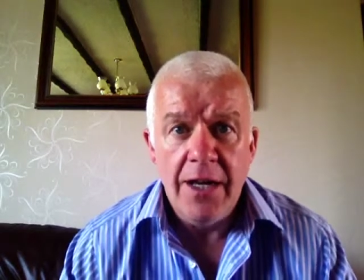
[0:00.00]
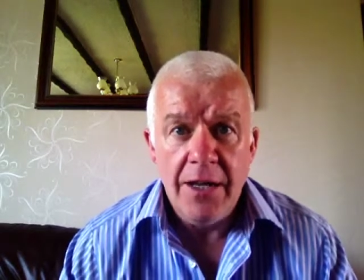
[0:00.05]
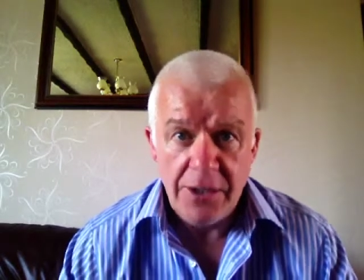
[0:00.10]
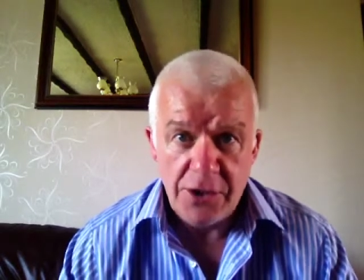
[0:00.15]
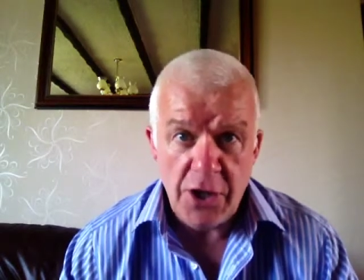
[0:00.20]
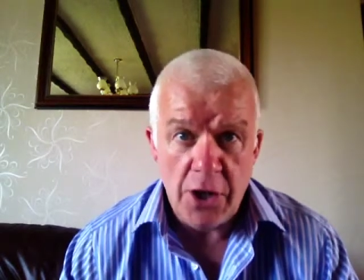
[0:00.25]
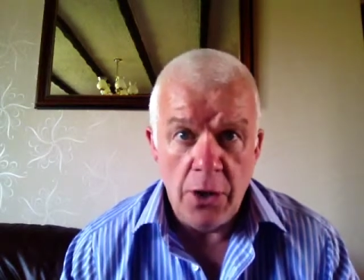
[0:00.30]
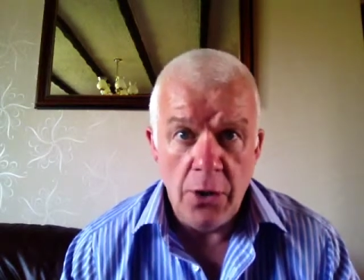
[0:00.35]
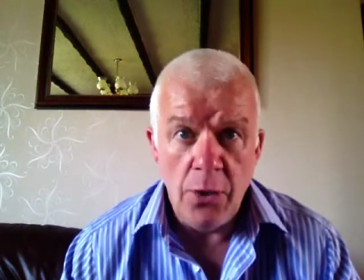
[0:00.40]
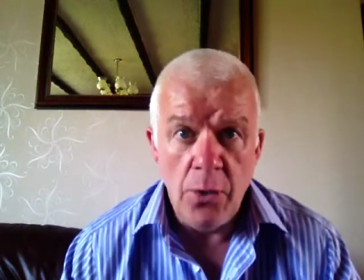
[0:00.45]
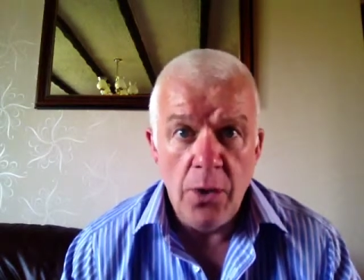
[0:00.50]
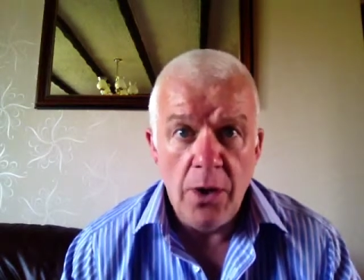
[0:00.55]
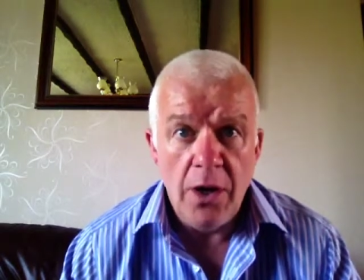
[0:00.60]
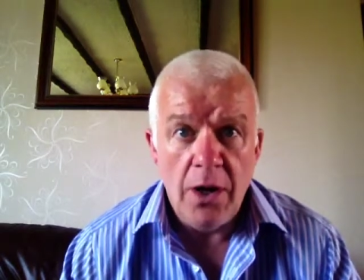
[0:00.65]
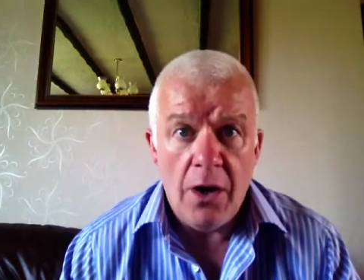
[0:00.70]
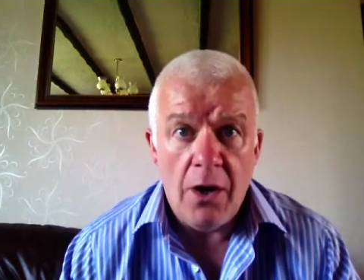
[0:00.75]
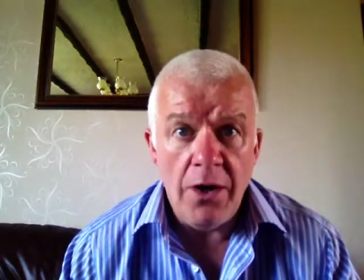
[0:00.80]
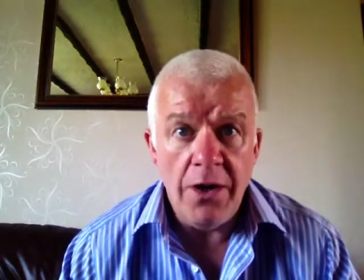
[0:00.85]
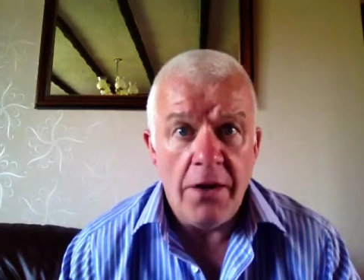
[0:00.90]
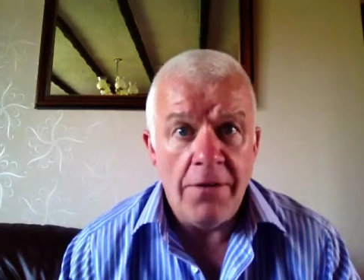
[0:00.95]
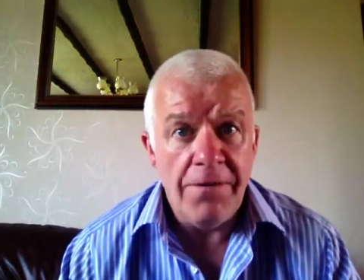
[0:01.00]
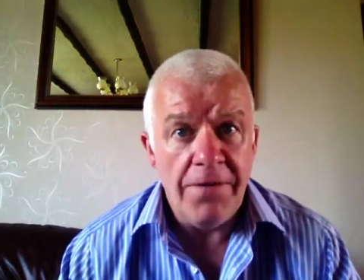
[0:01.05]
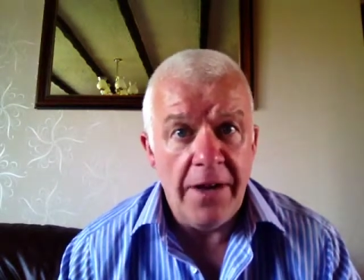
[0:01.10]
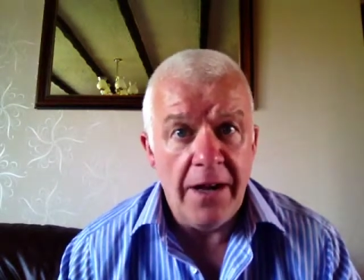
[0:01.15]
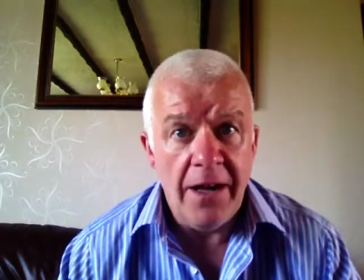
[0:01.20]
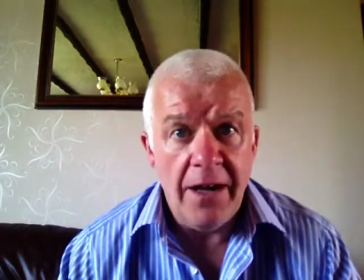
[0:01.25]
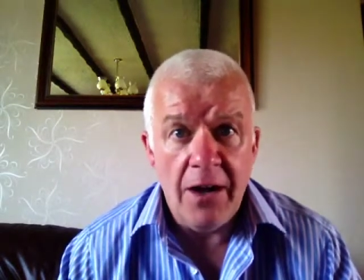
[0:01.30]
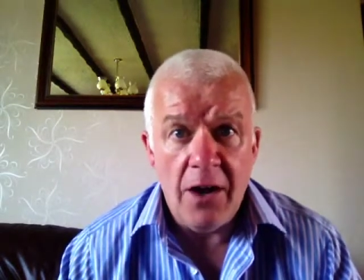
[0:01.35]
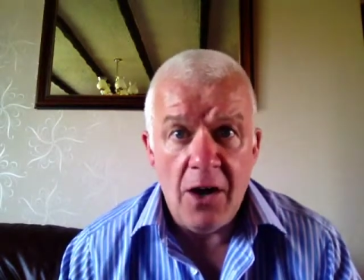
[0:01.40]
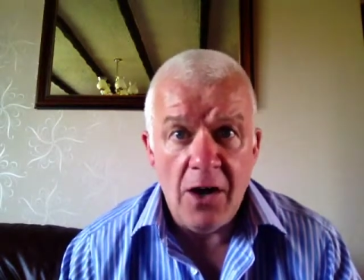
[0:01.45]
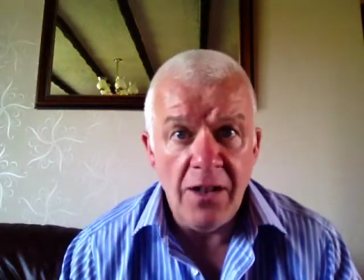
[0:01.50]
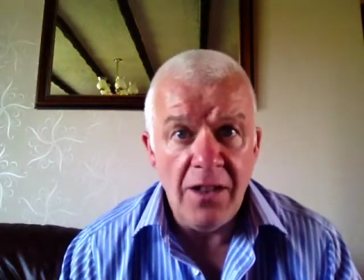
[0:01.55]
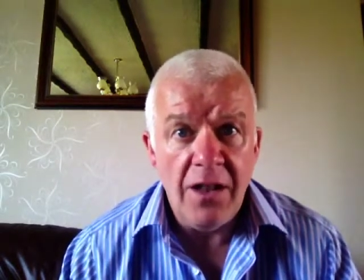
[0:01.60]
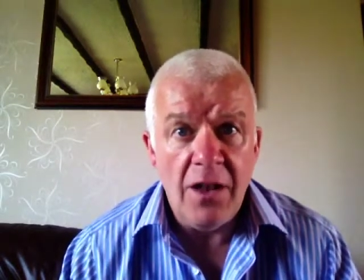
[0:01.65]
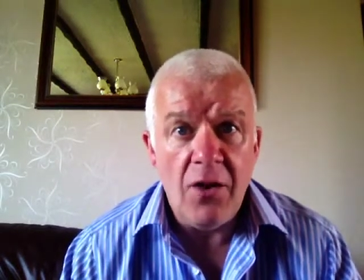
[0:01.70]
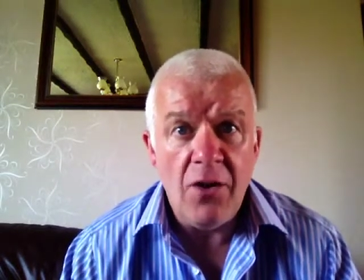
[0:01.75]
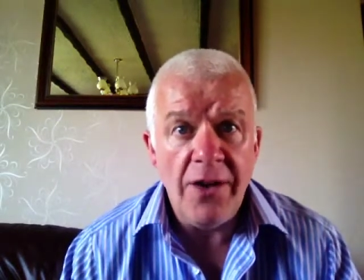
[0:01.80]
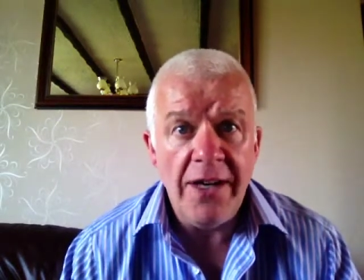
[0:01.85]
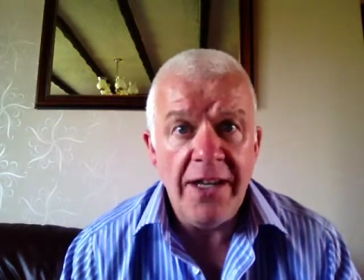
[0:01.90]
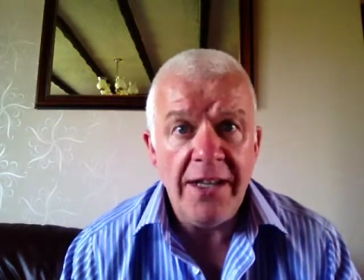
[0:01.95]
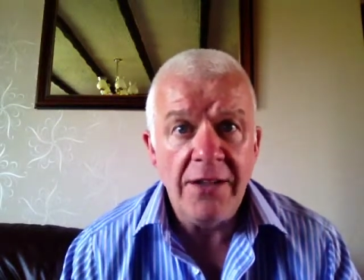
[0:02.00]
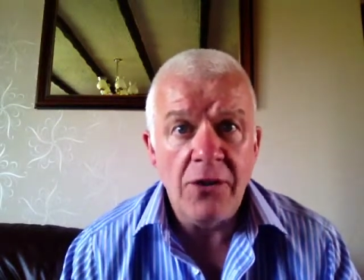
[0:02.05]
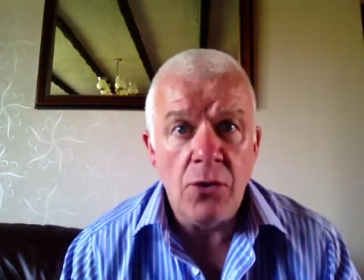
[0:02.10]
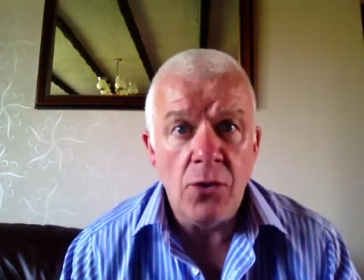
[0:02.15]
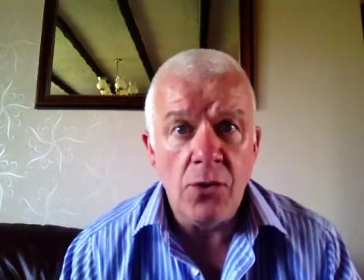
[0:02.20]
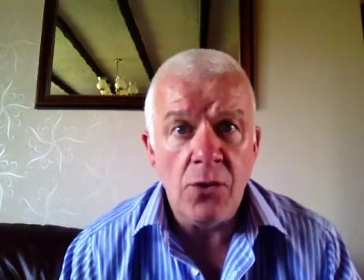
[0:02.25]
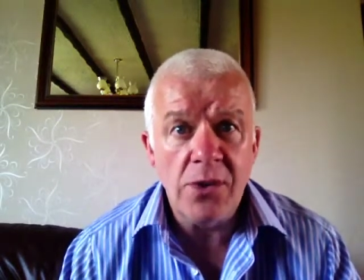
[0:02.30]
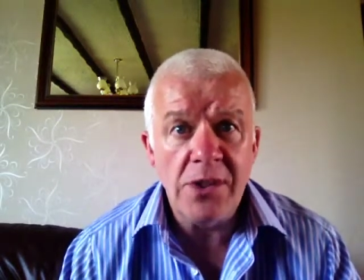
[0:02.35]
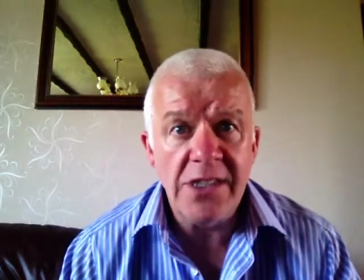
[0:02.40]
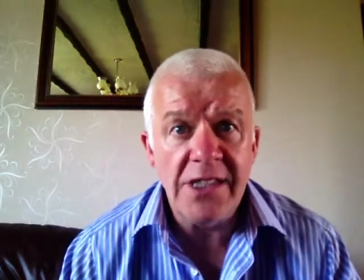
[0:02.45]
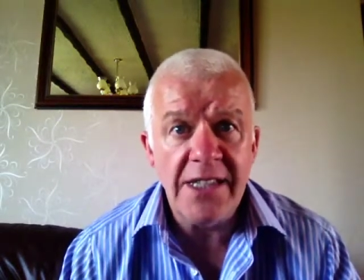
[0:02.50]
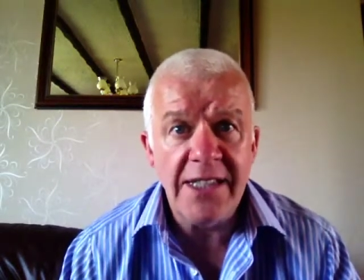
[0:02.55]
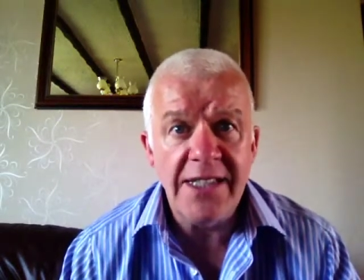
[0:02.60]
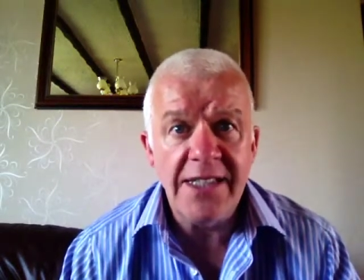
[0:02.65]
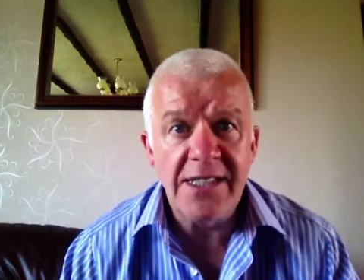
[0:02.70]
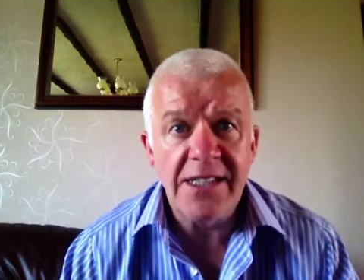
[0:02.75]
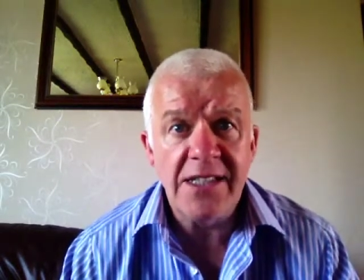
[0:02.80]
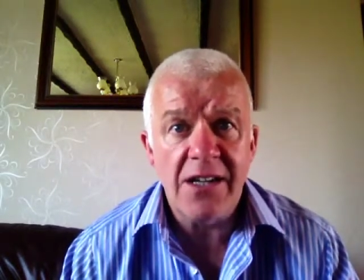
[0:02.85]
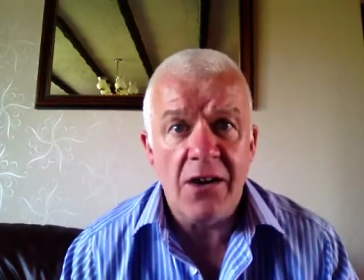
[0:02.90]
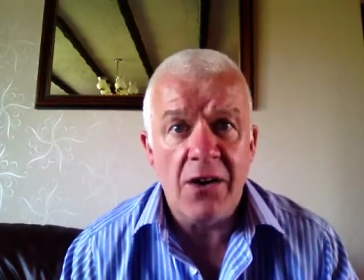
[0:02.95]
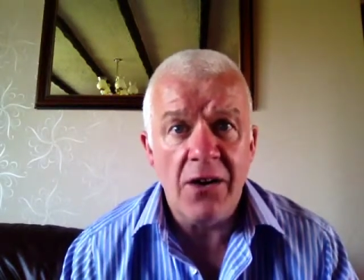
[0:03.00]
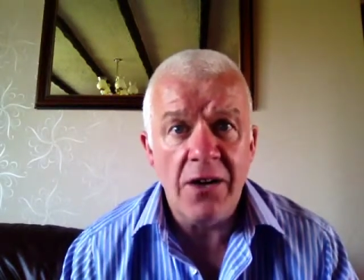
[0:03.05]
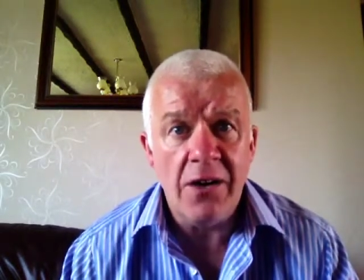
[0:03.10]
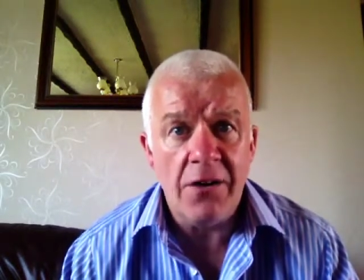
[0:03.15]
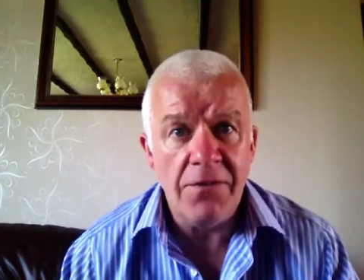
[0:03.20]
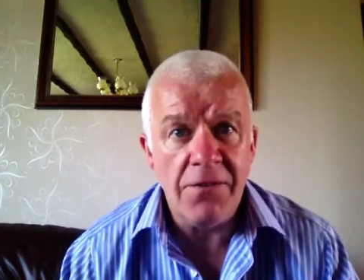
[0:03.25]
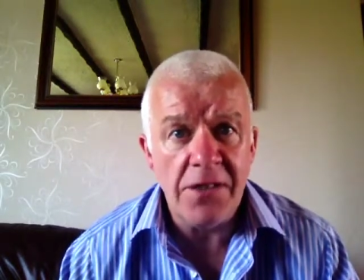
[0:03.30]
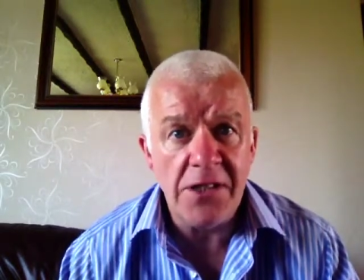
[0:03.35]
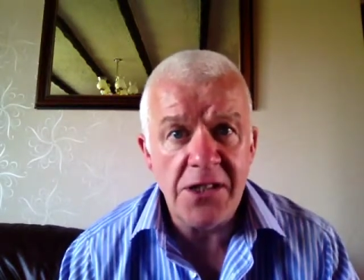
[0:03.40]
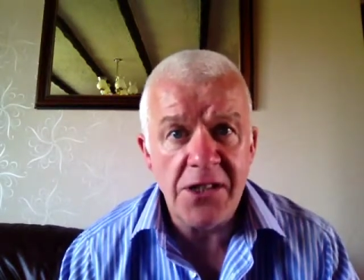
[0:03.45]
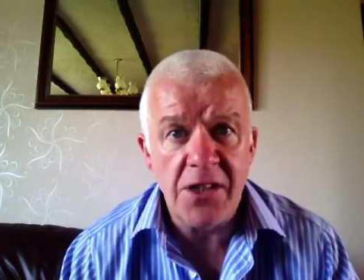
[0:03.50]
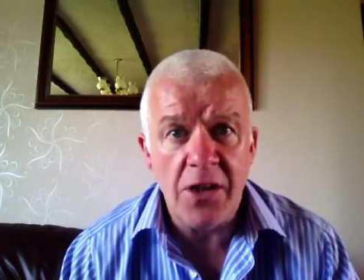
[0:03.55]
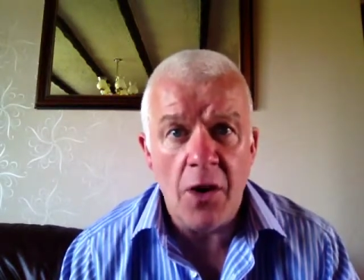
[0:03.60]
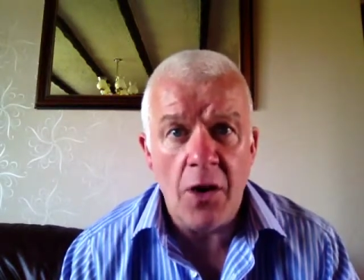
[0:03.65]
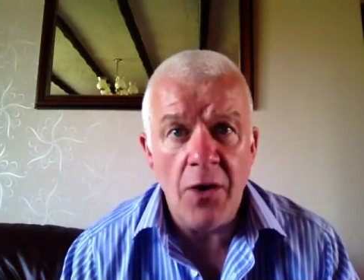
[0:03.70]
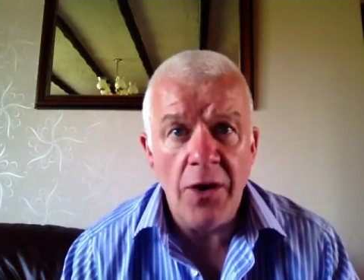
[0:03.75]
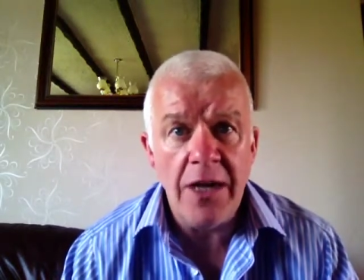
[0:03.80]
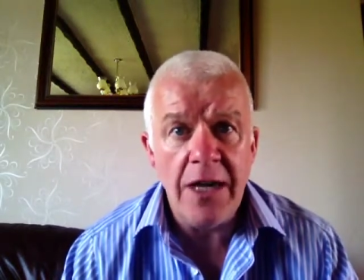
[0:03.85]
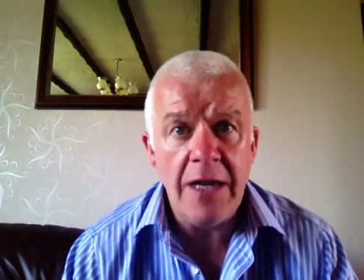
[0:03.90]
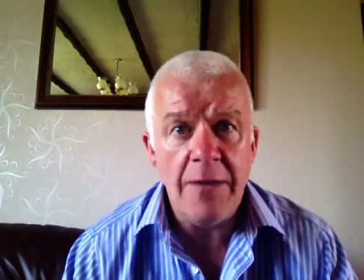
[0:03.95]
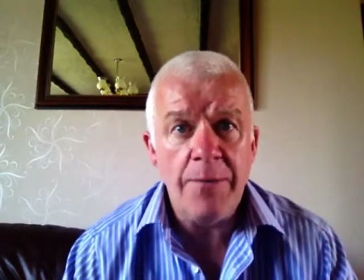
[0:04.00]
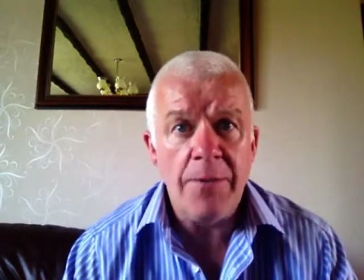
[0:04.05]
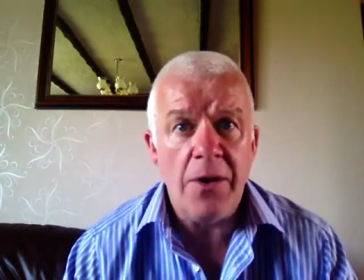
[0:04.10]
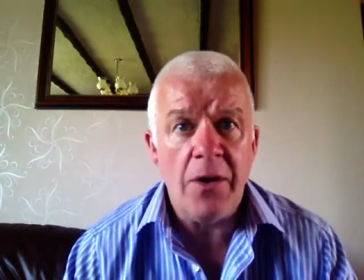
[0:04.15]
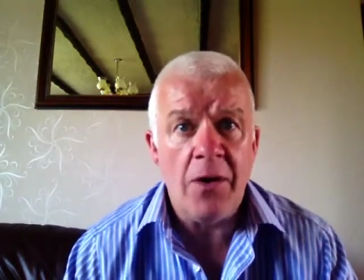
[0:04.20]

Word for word: So I offer online courses, I offer Skype,